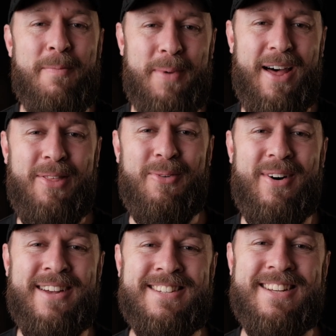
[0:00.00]
But
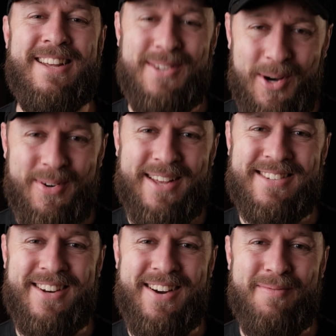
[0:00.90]
otherwise, until
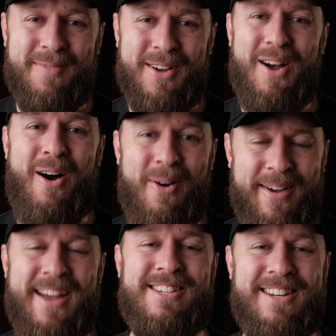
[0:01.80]
next time, I'll
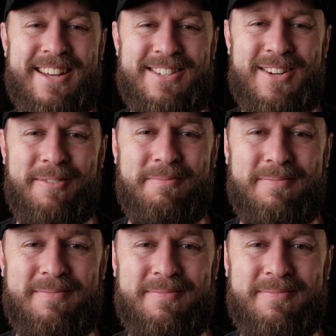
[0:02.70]
catch you next time.